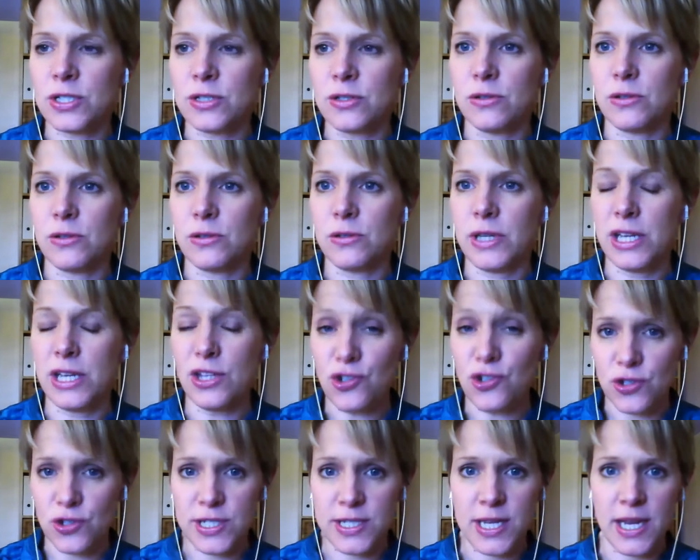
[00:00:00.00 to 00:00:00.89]

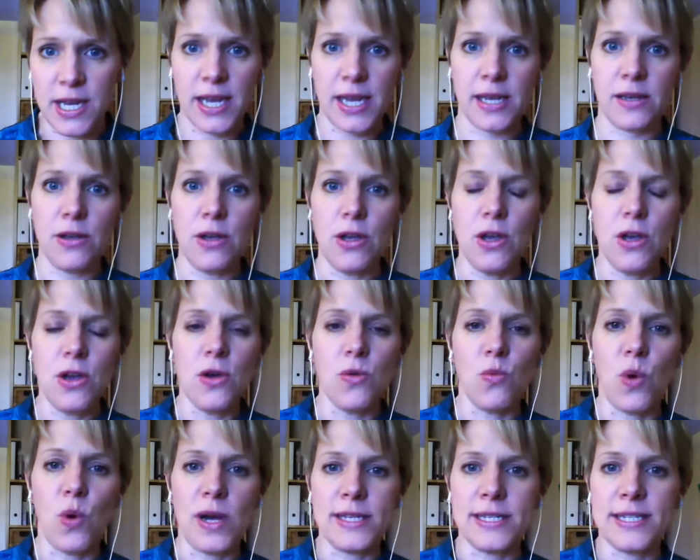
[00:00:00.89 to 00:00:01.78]
interesting
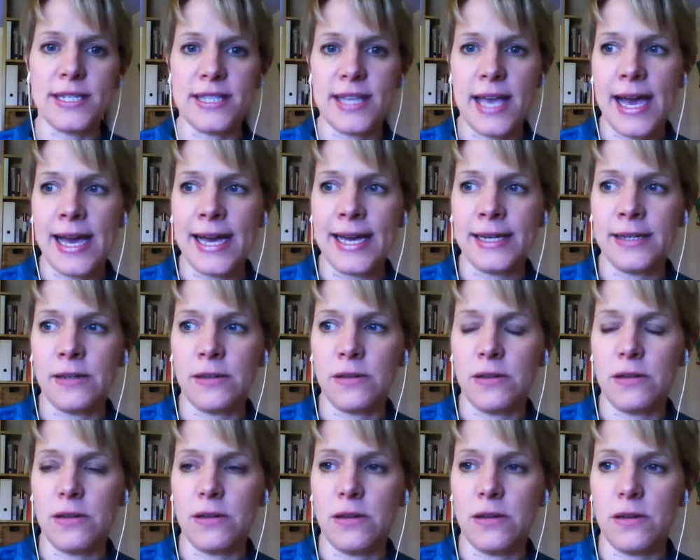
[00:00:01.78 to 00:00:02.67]
was that
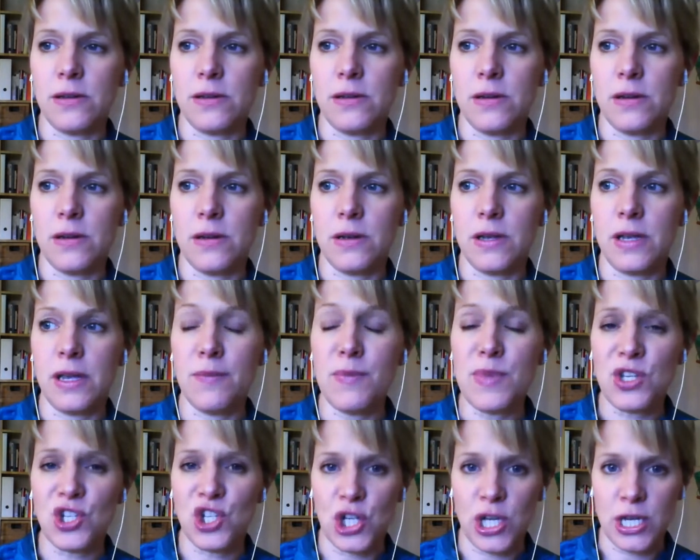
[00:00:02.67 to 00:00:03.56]

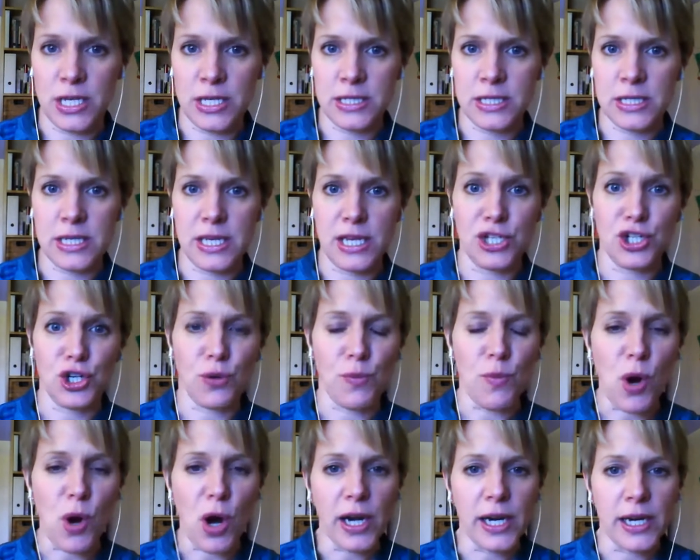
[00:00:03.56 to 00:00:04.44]
images in your
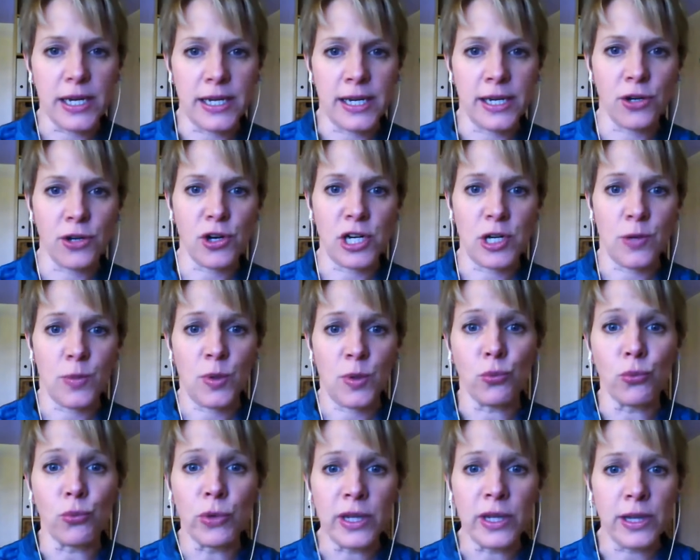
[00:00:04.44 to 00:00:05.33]
marketing are going to be
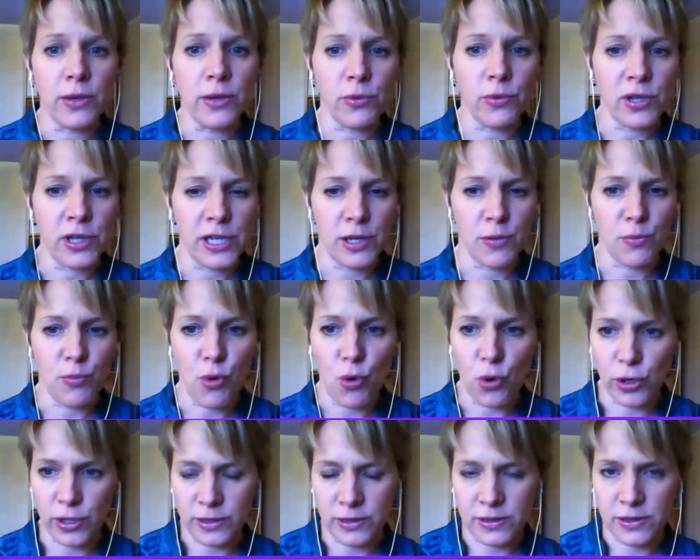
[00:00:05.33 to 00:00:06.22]
really, really
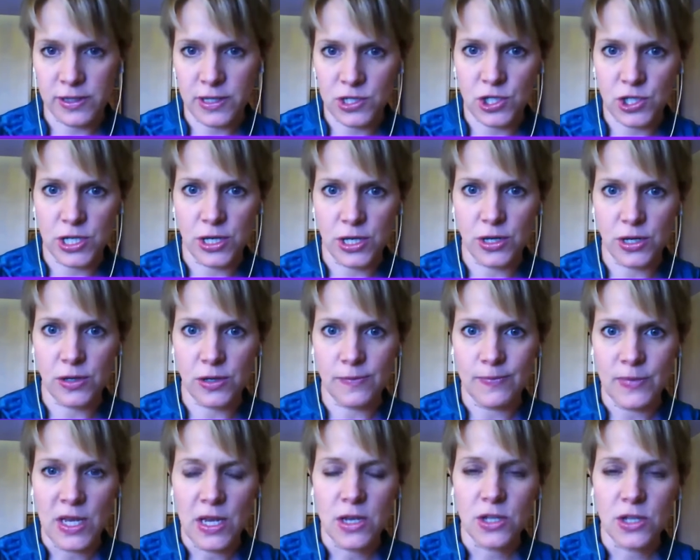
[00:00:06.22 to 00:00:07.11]
important this year.
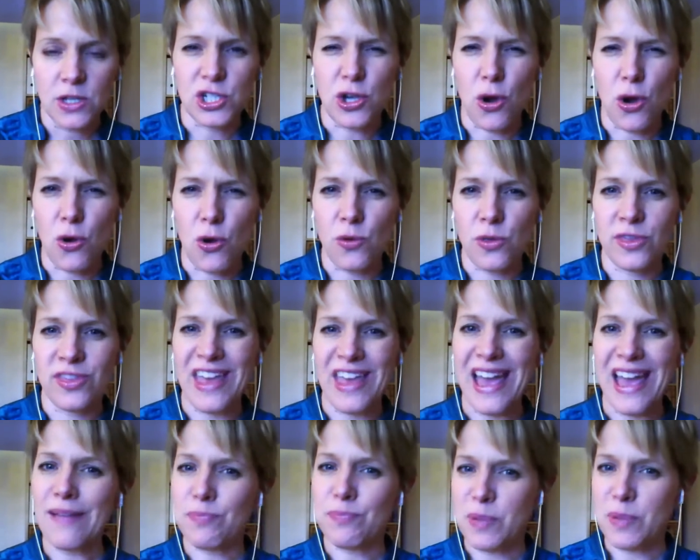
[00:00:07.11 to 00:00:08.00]
So
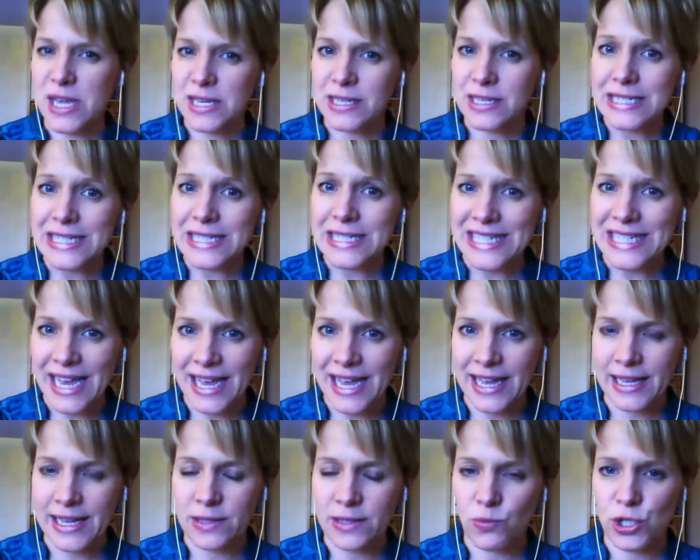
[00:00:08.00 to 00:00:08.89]
that being
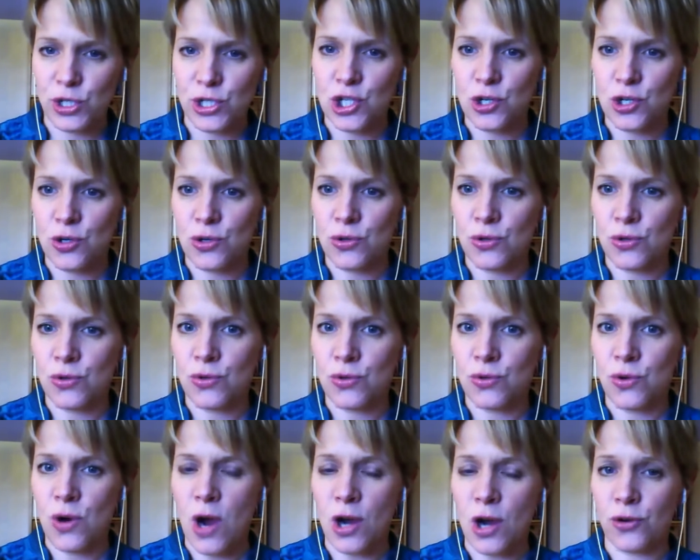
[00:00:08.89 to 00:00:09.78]
said, would you
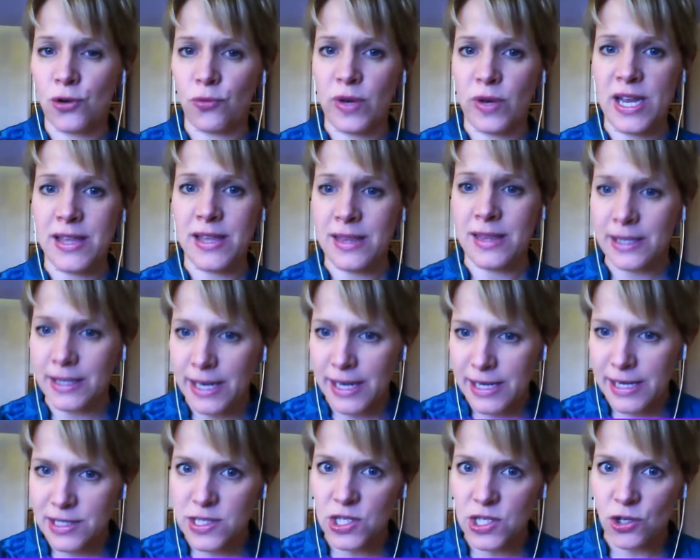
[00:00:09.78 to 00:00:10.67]
agree that an
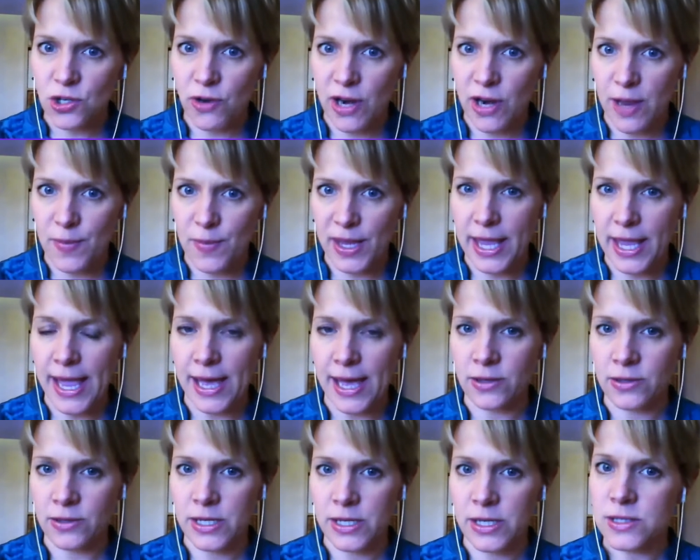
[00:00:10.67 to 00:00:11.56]
Instagram
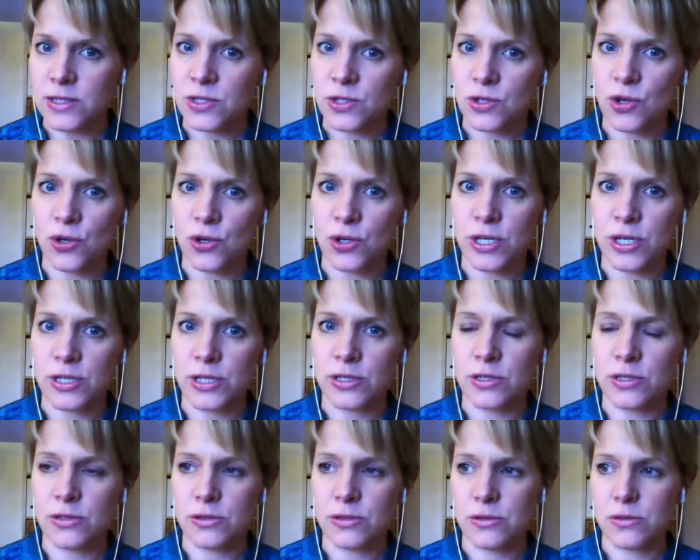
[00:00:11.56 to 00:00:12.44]
account is good
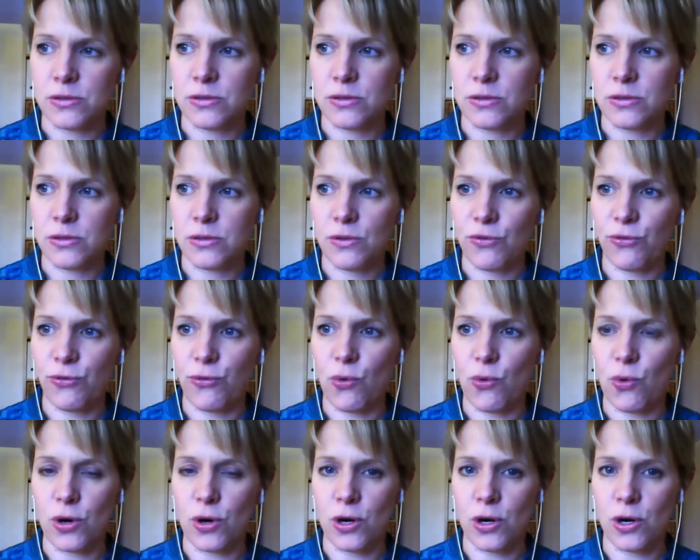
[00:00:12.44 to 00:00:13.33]

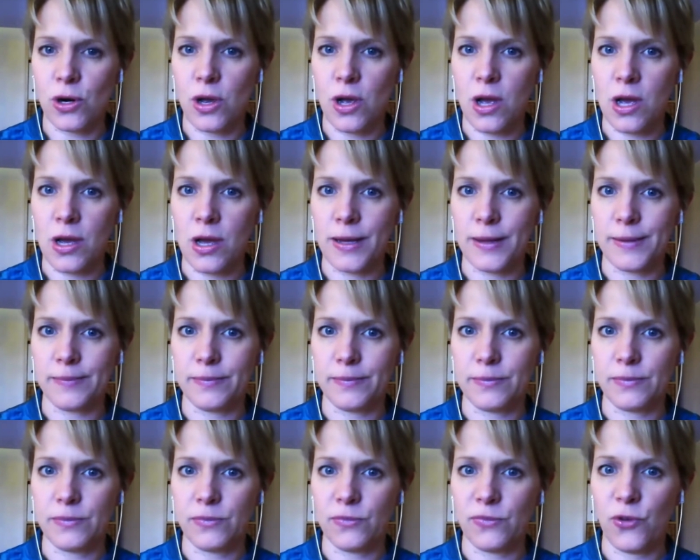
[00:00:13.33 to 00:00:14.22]
for
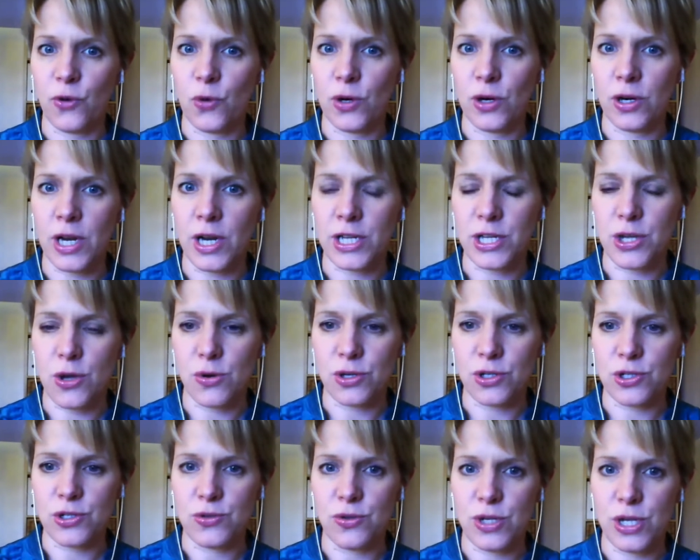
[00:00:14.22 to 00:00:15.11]
a yoga
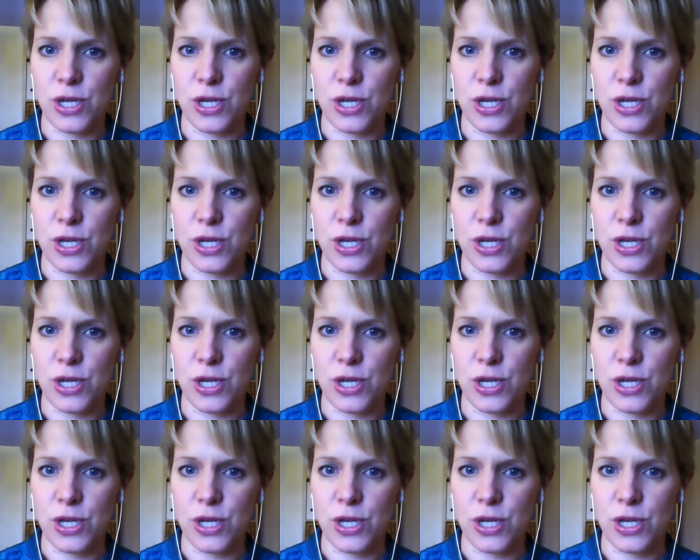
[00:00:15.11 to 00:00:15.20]
studio?